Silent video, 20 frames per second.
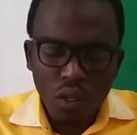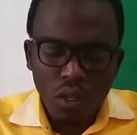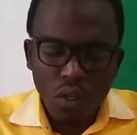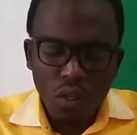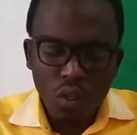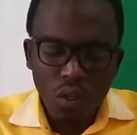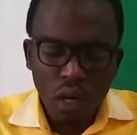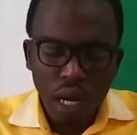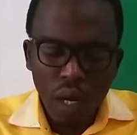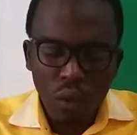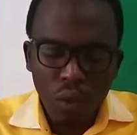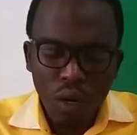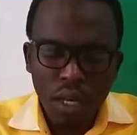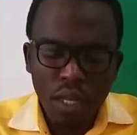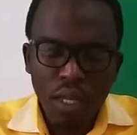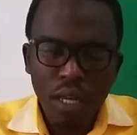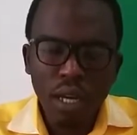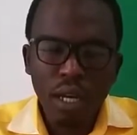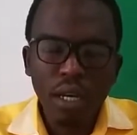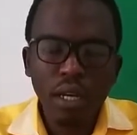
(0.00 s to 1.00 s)
So I
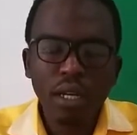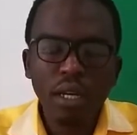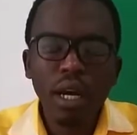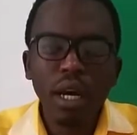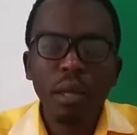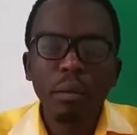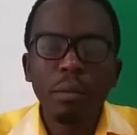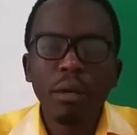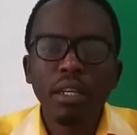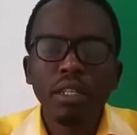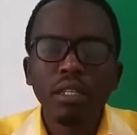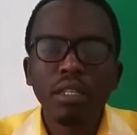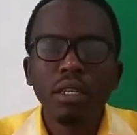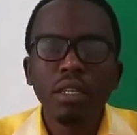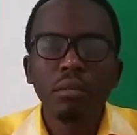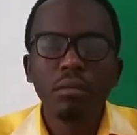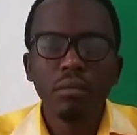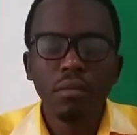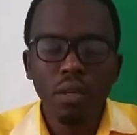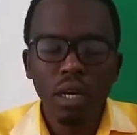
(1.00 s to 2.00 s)
went there, I met
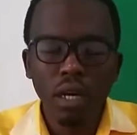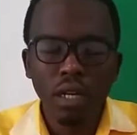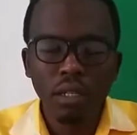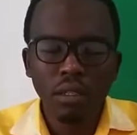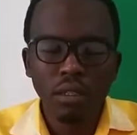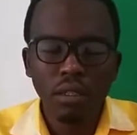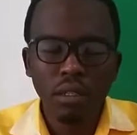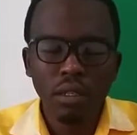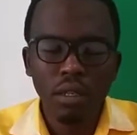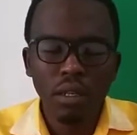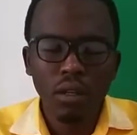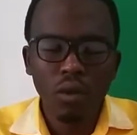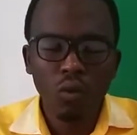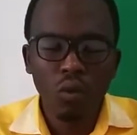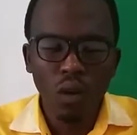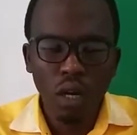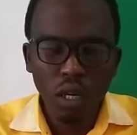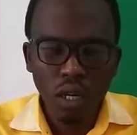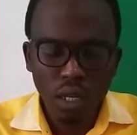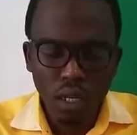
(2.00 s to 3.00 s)
him at
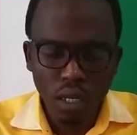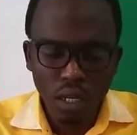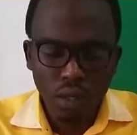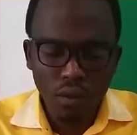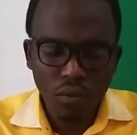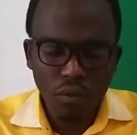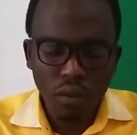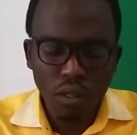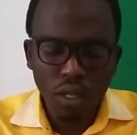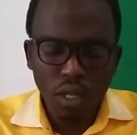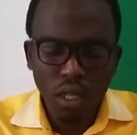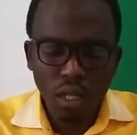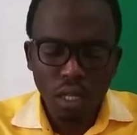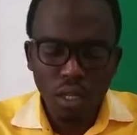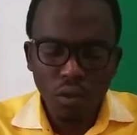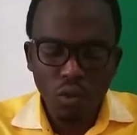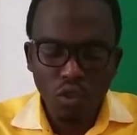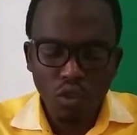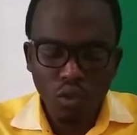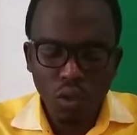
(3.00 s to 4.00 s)
work,
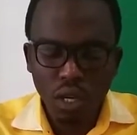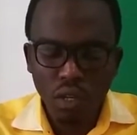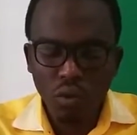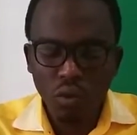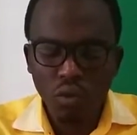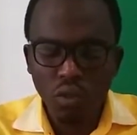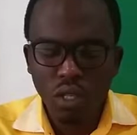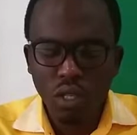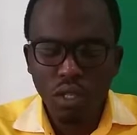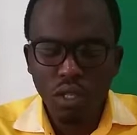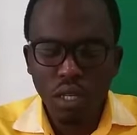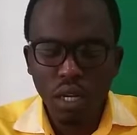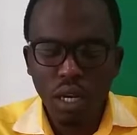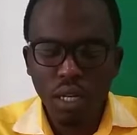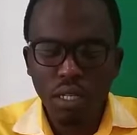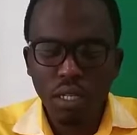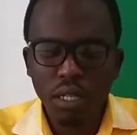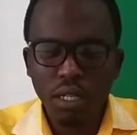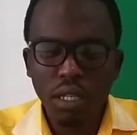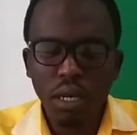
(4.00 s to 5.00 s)
then we tried to
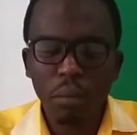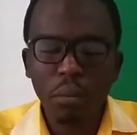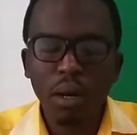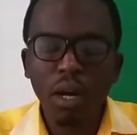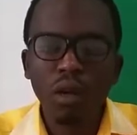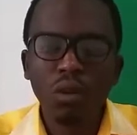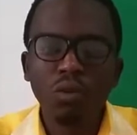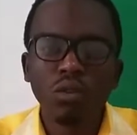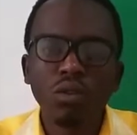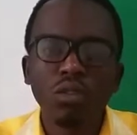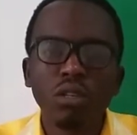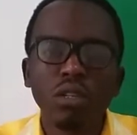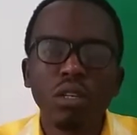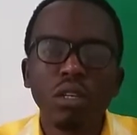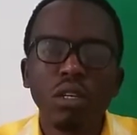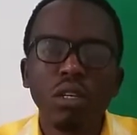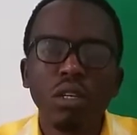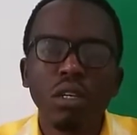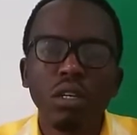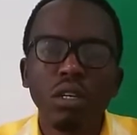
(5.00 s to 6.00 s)
discuss about
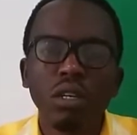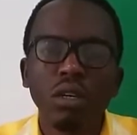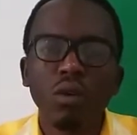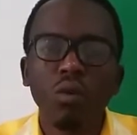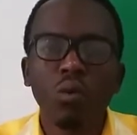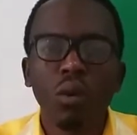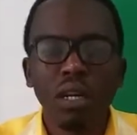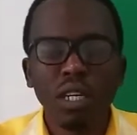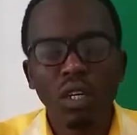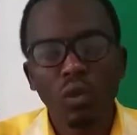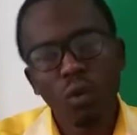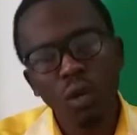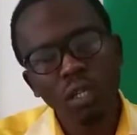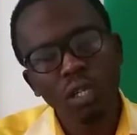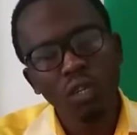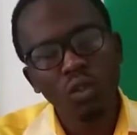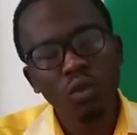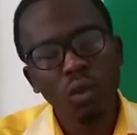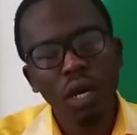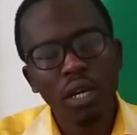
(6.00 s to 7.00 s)
what I
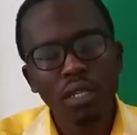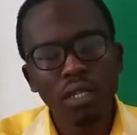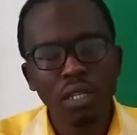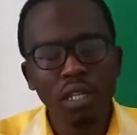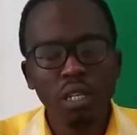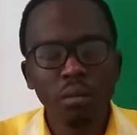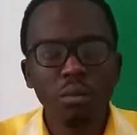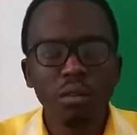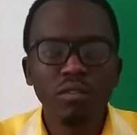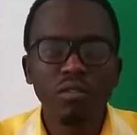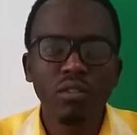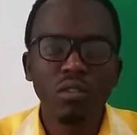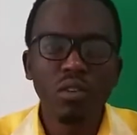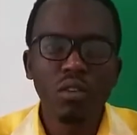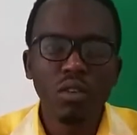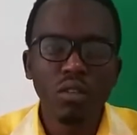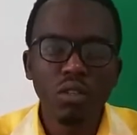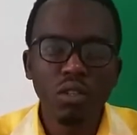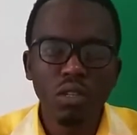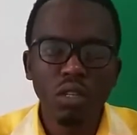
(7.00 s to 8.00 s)
wanted to ask him, of
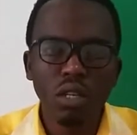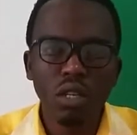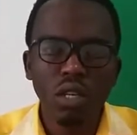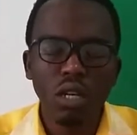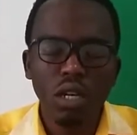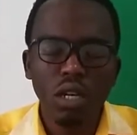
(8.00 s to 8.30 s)
course.